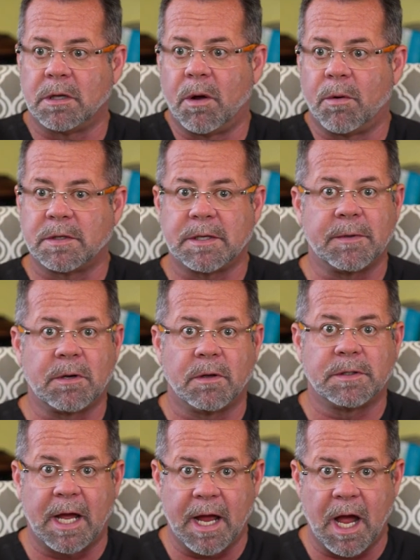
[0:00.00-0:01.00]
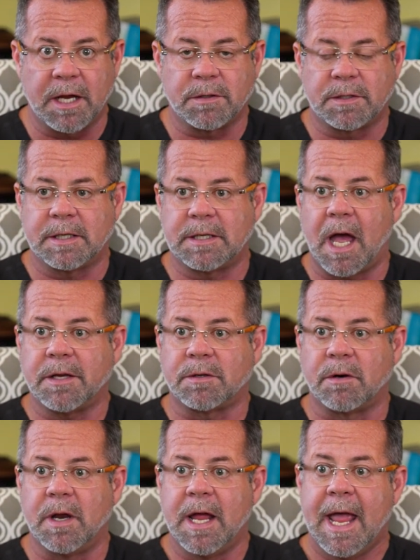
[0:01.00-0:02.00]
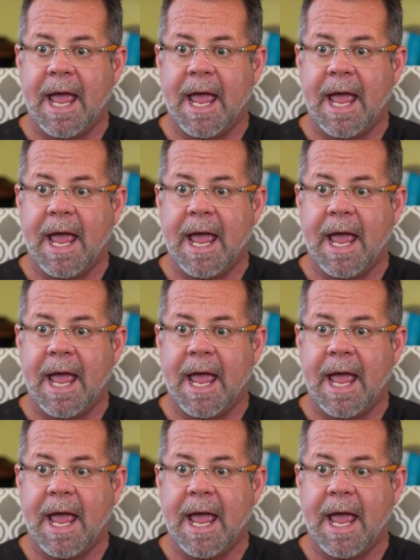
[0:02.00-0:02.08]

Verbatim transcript: lower something called dihydrotestosterone.